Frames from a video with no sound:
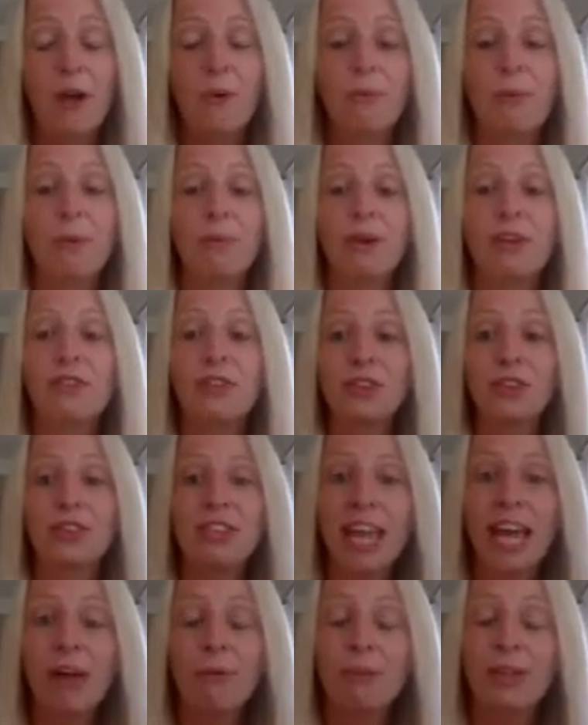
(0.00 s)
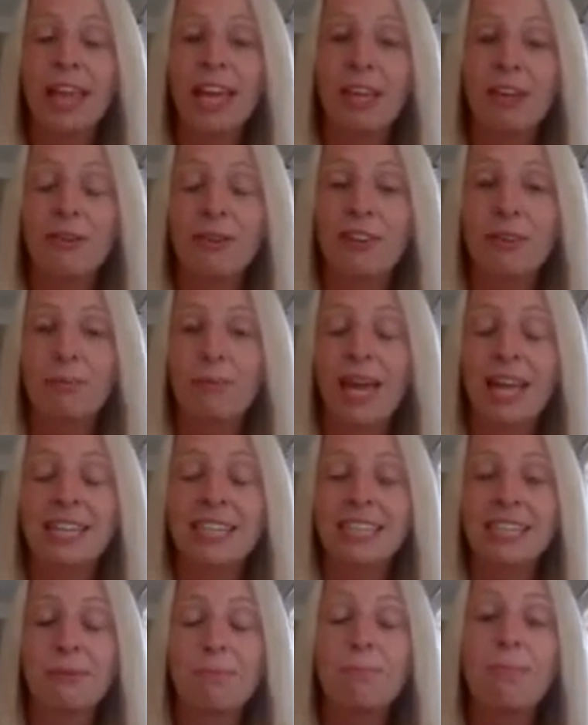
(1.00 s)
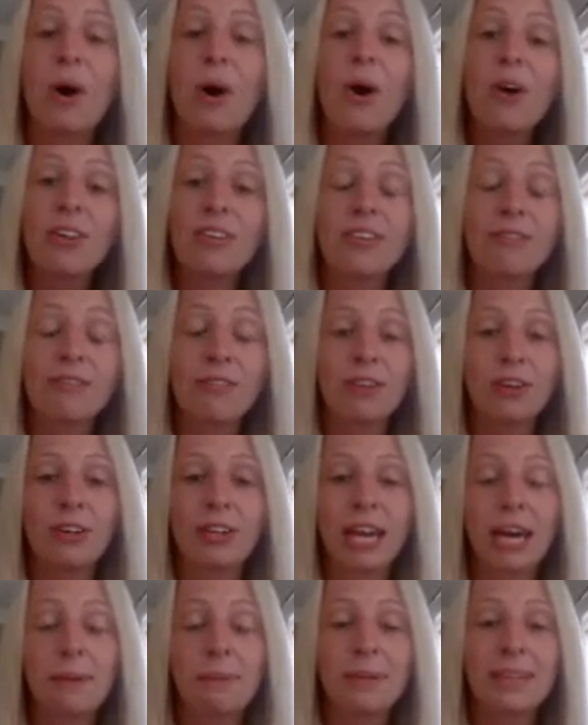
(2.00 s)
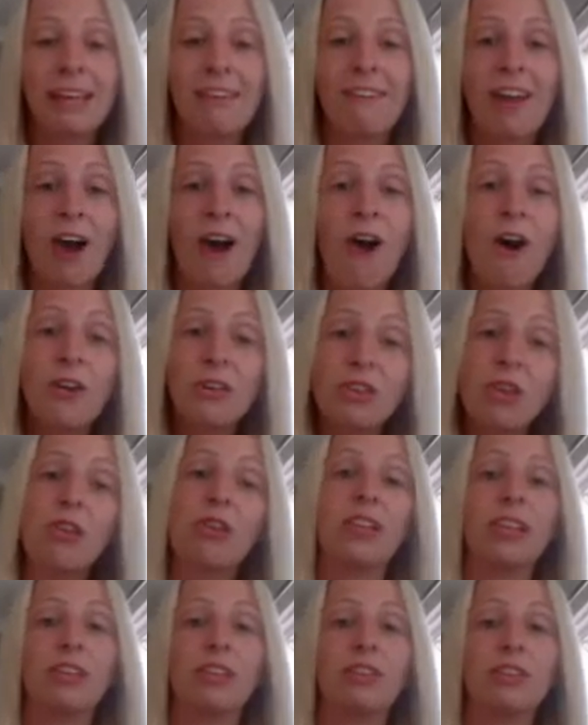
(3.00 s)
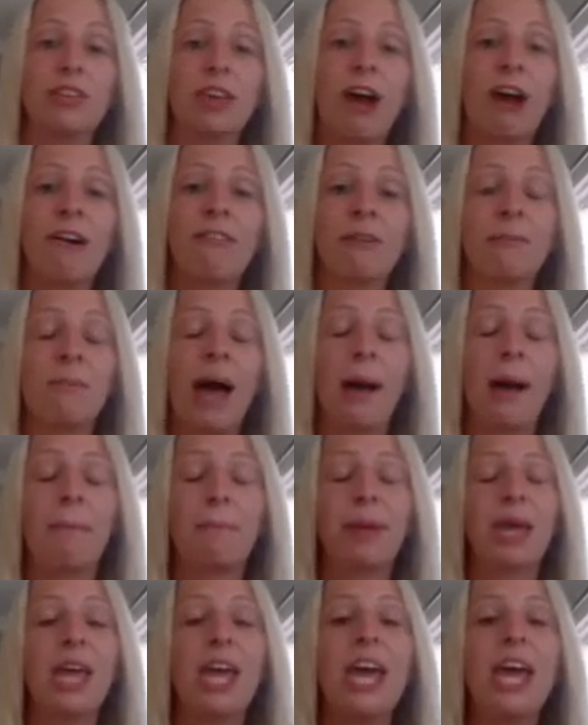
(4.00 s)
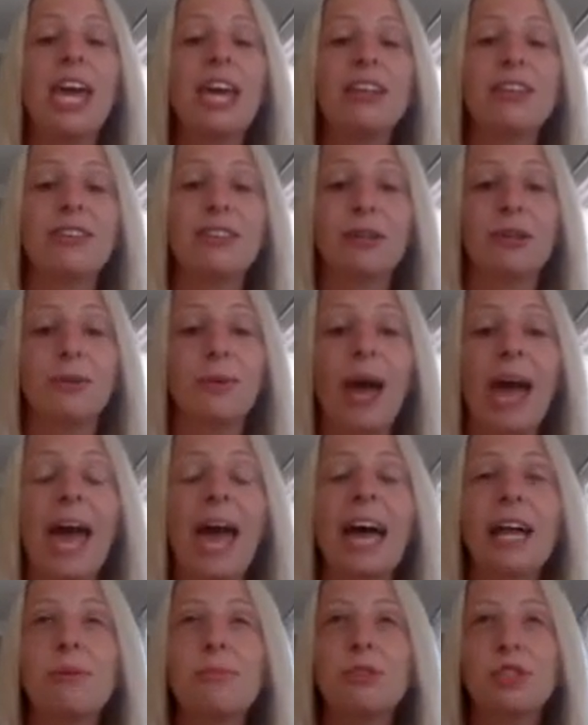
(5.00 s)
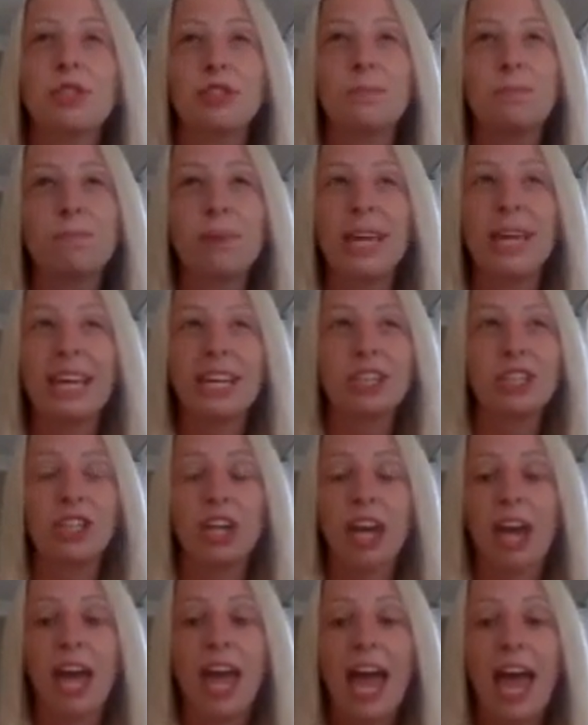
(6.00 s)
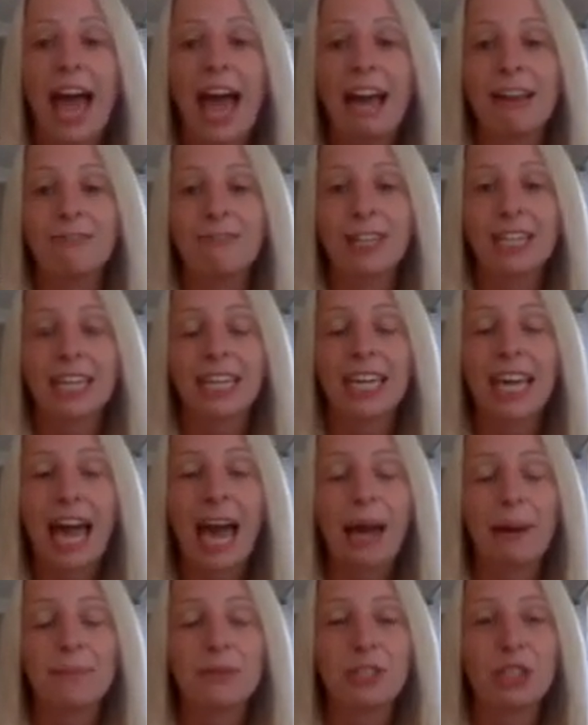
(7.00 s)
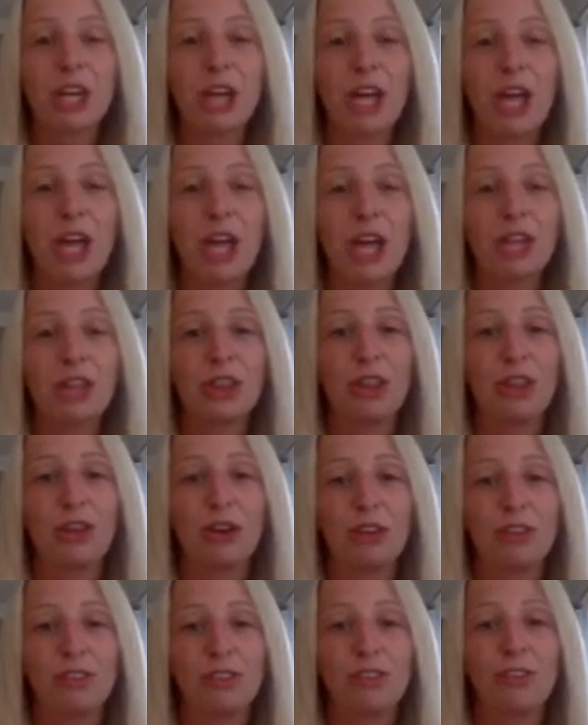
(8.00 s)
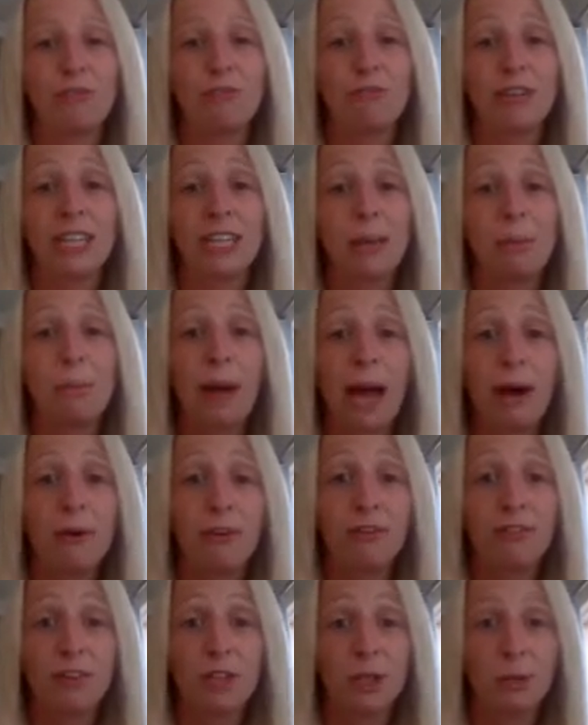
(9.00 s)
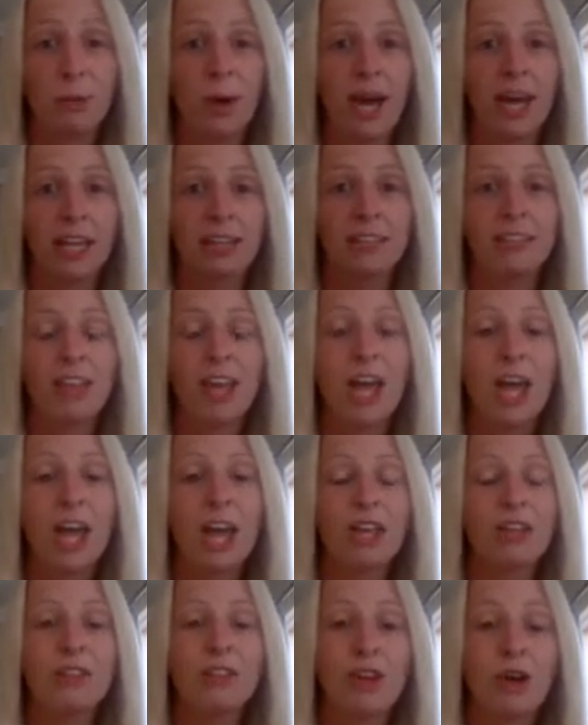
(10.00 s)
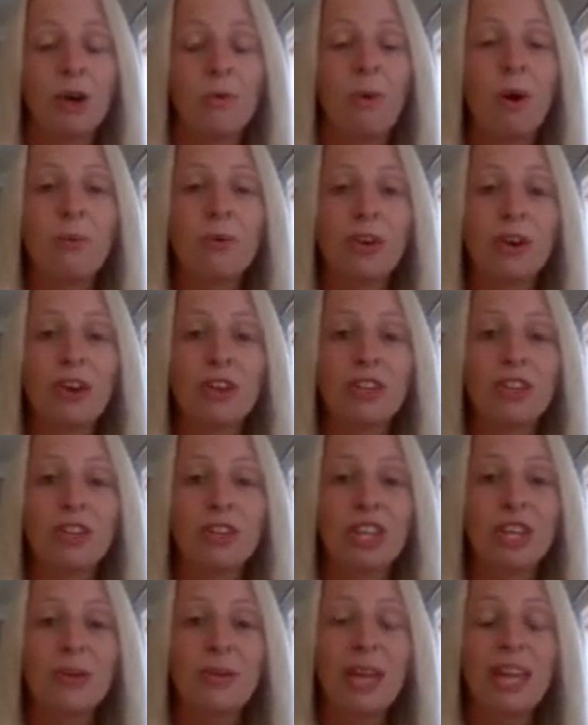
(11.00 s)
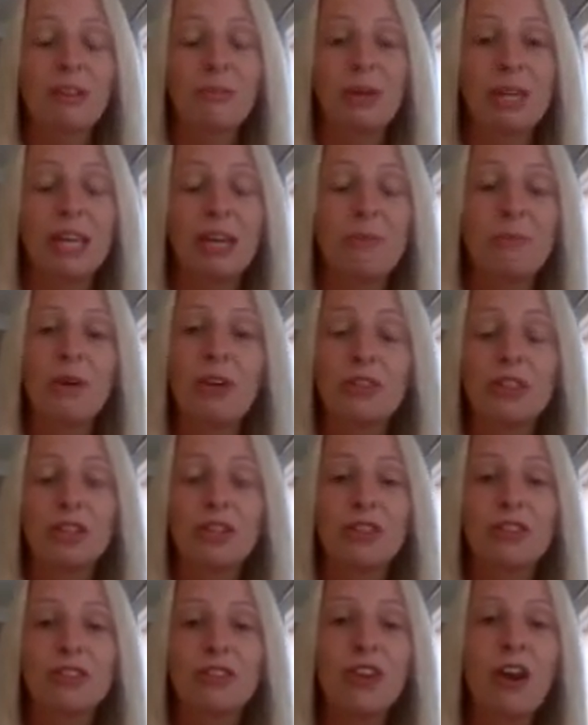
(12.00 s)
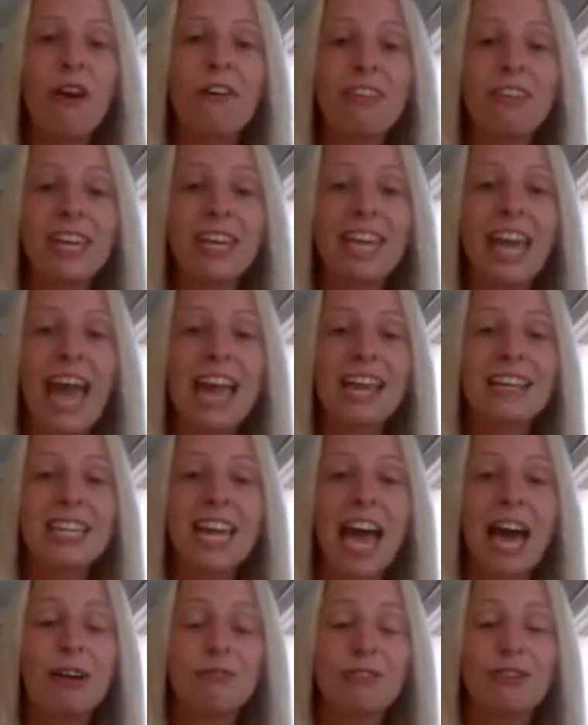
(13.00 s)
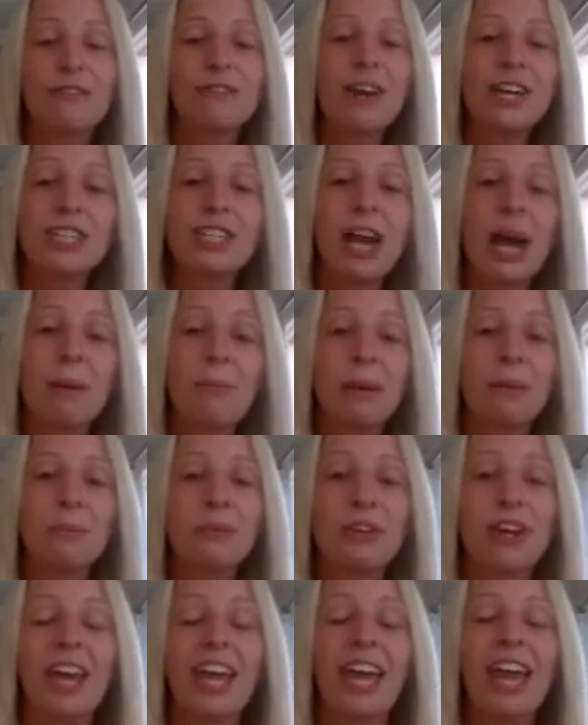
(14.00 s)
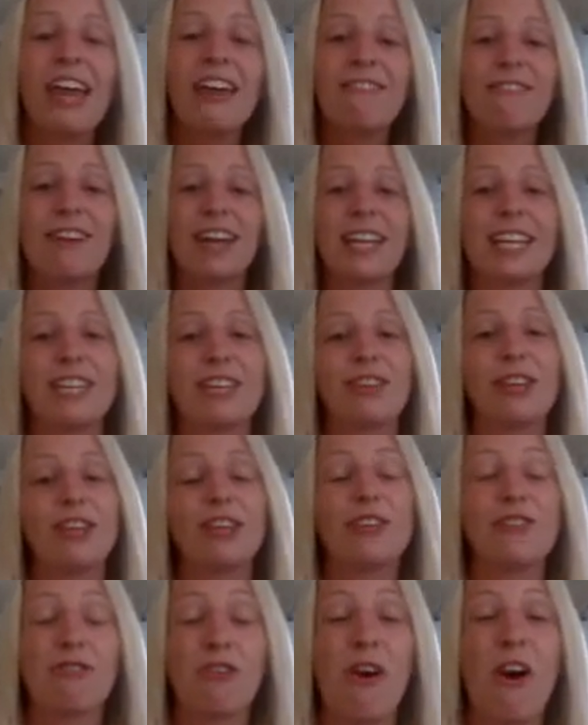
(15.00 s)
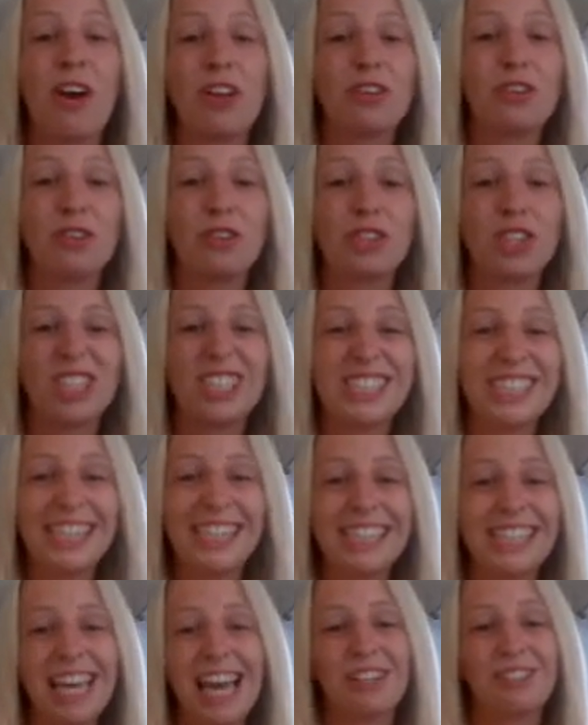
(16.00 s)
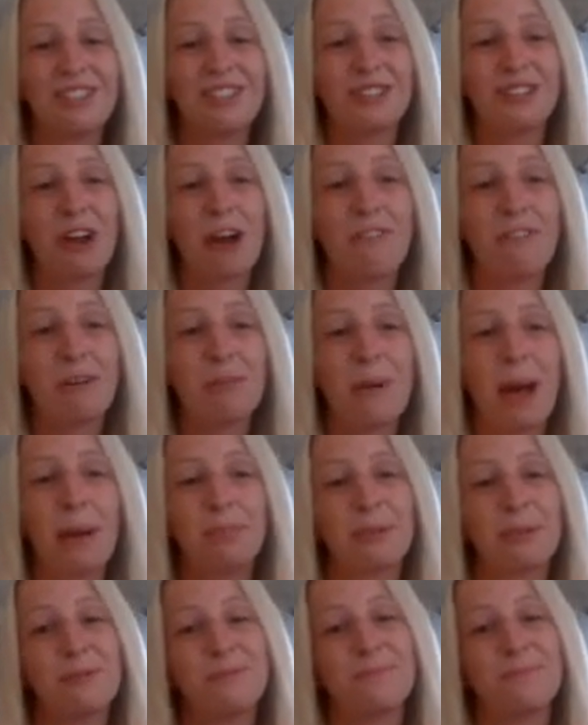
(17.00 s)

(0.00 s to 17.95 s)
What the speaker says: When we've done that, we're then going to be adding important vocabulary onto the story map to help just picture and really capture those really powerful words. So what we're going to do is we can watch the story again to help refresh our memory, ready to draw such a detailed story map.